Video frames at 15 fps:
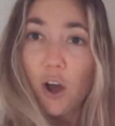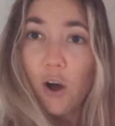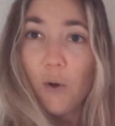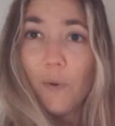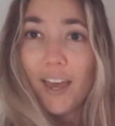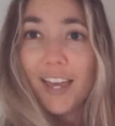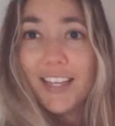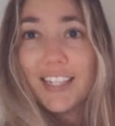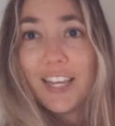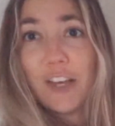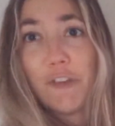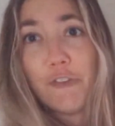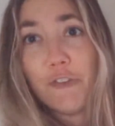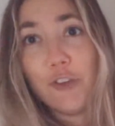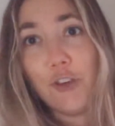always,
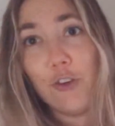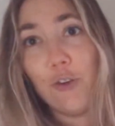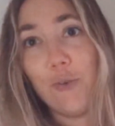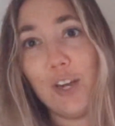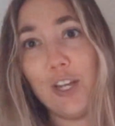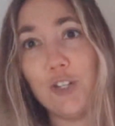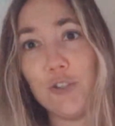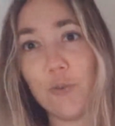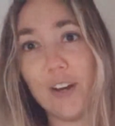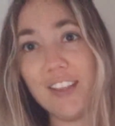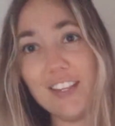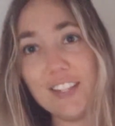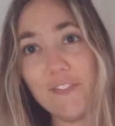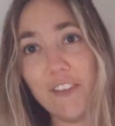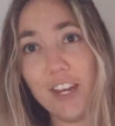if you enjoyed
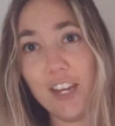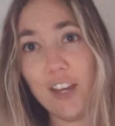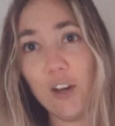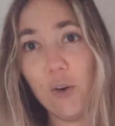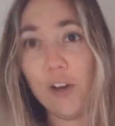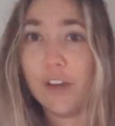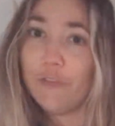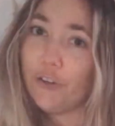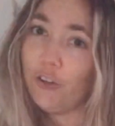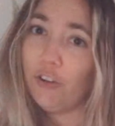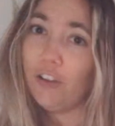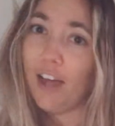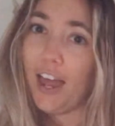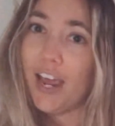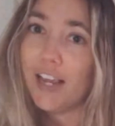this video, if you'll
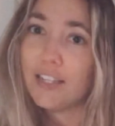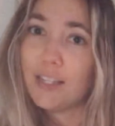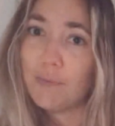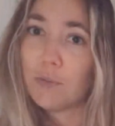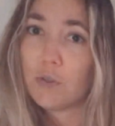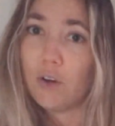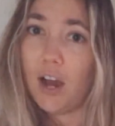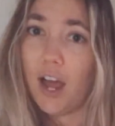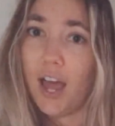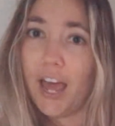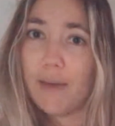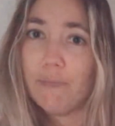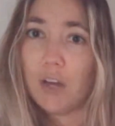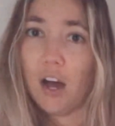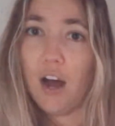like,
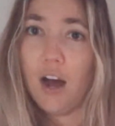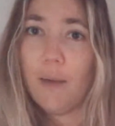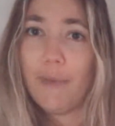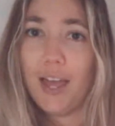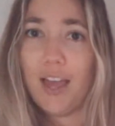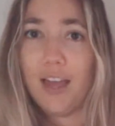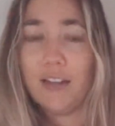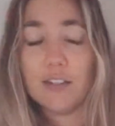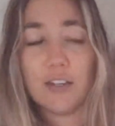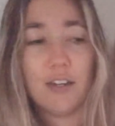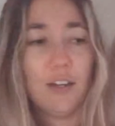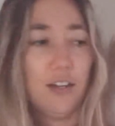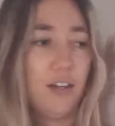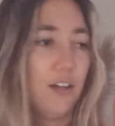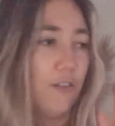subscribe, comment,
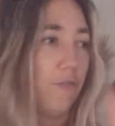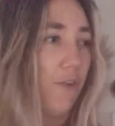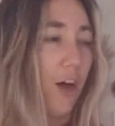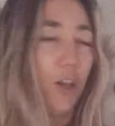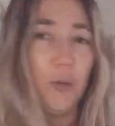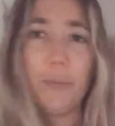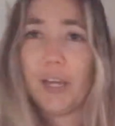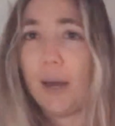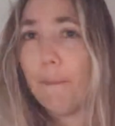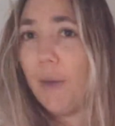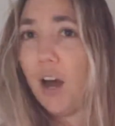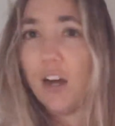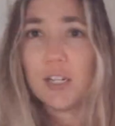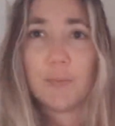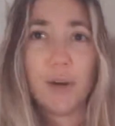follow me on
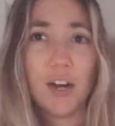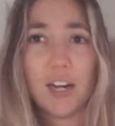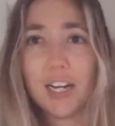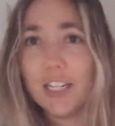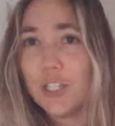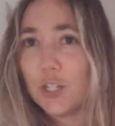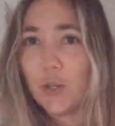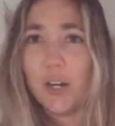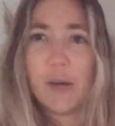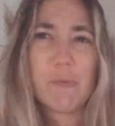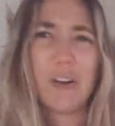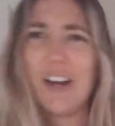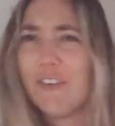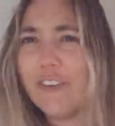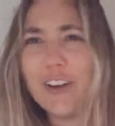Poshmark, Instagram,
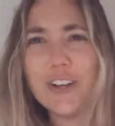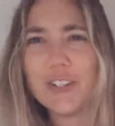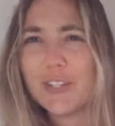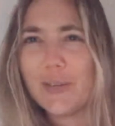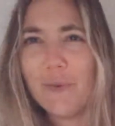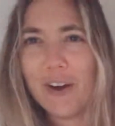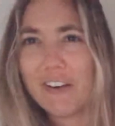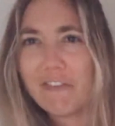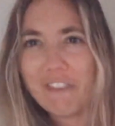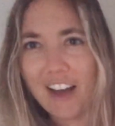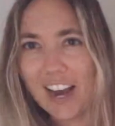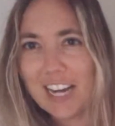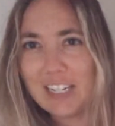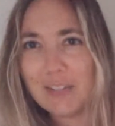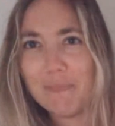wherever else you want to
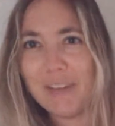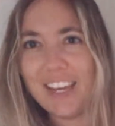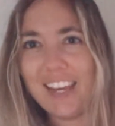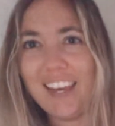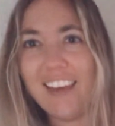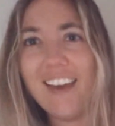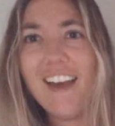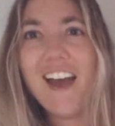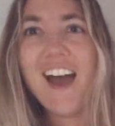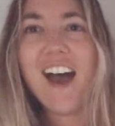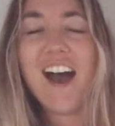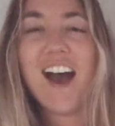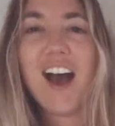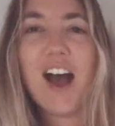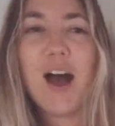find me.
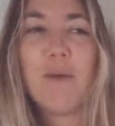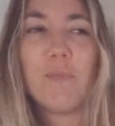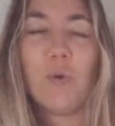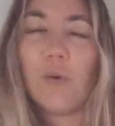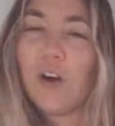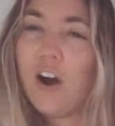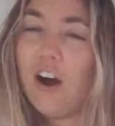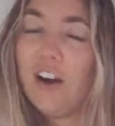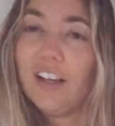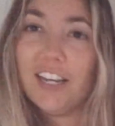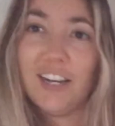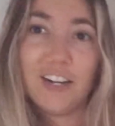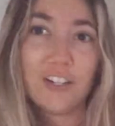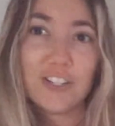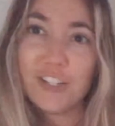We're all
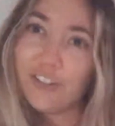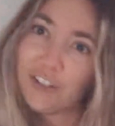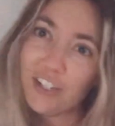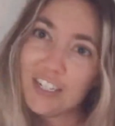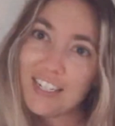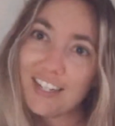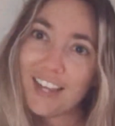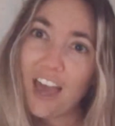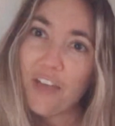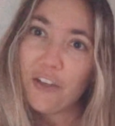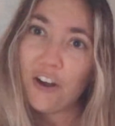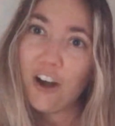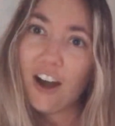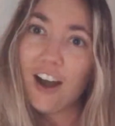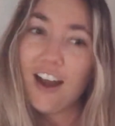here to learn
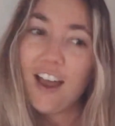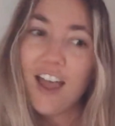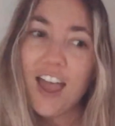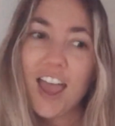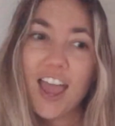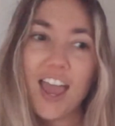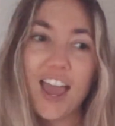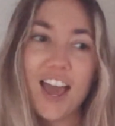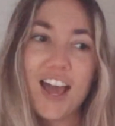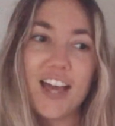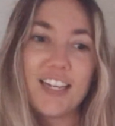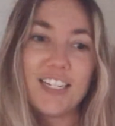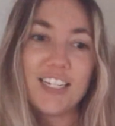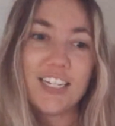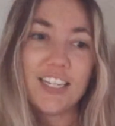together,
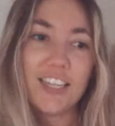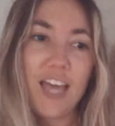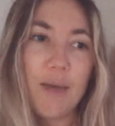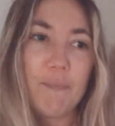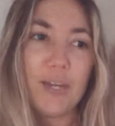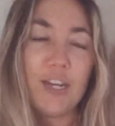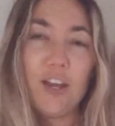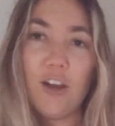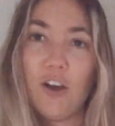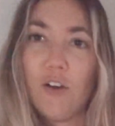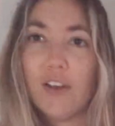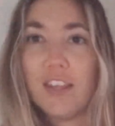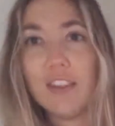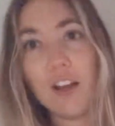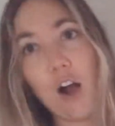and let me know
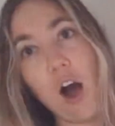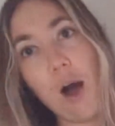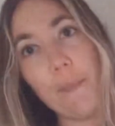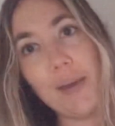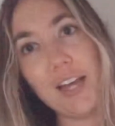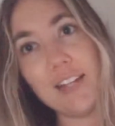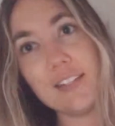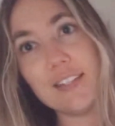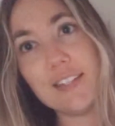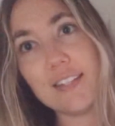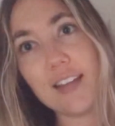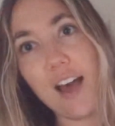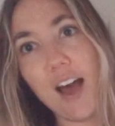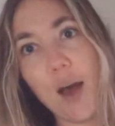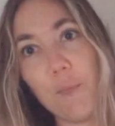in the comments
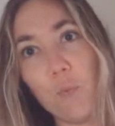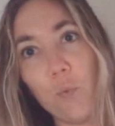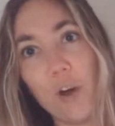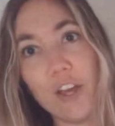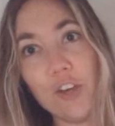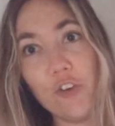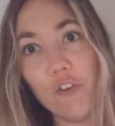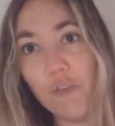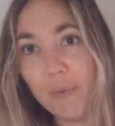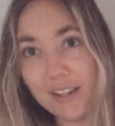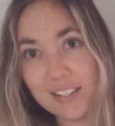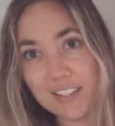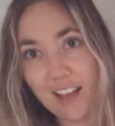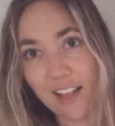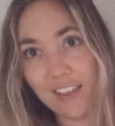what you've been
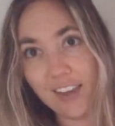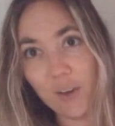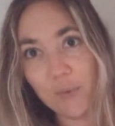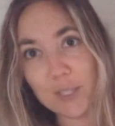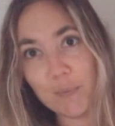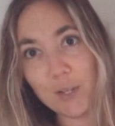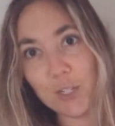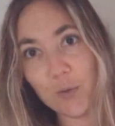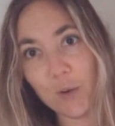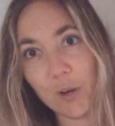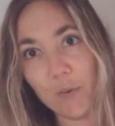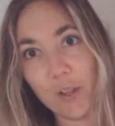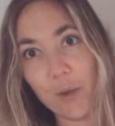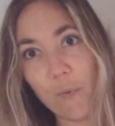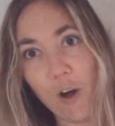selling, what's been doing
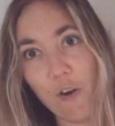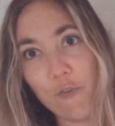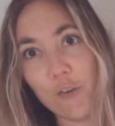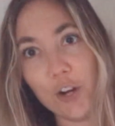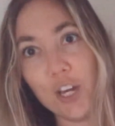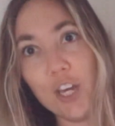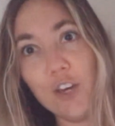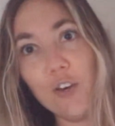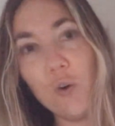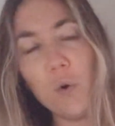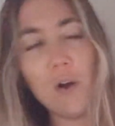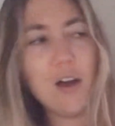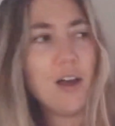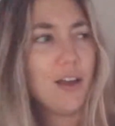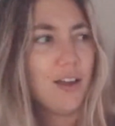really well for
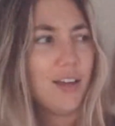you.